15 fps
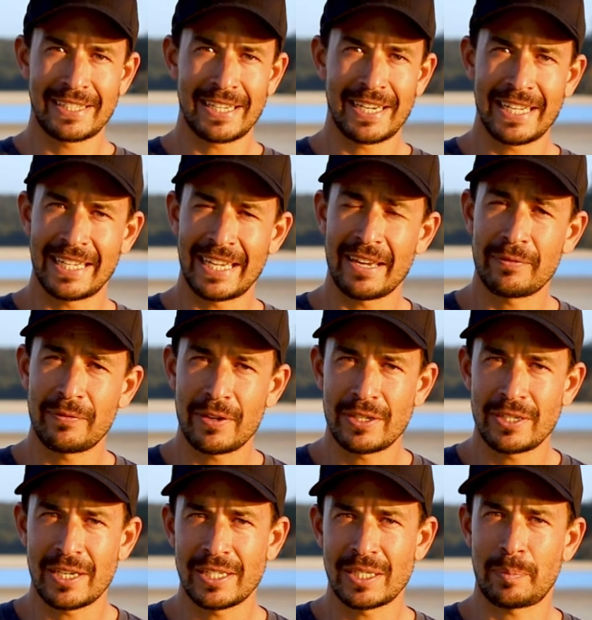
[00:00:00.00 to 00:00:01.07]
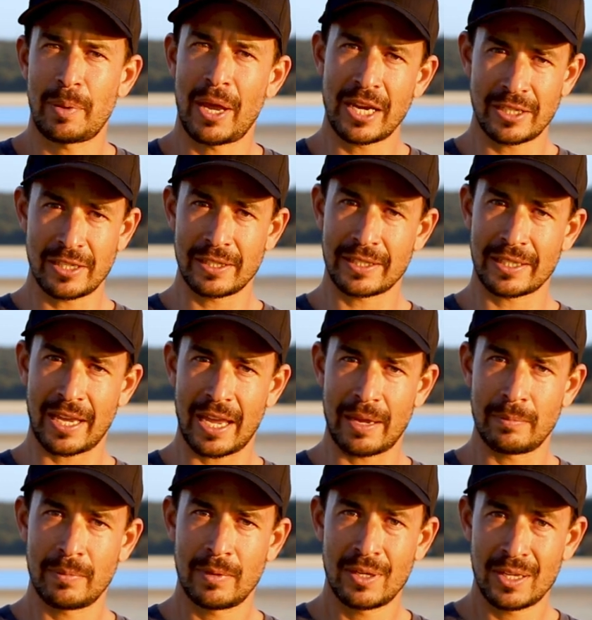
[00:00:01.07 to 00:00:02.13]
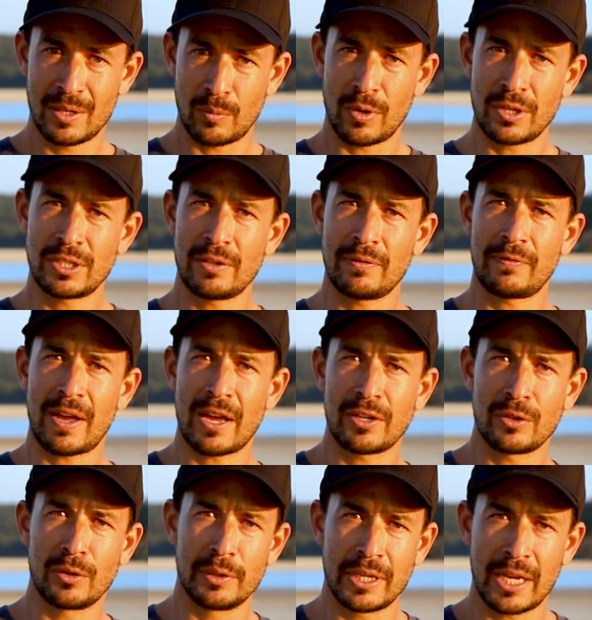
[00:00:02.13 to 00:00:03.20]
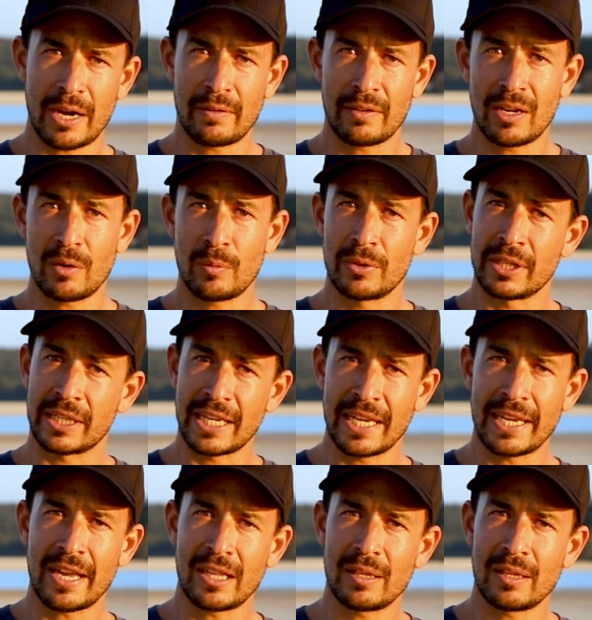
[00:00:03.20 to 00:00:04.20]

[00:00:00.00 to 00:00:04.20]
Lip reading: Sydney kingfish is a patience game. Once you've found a good area with the key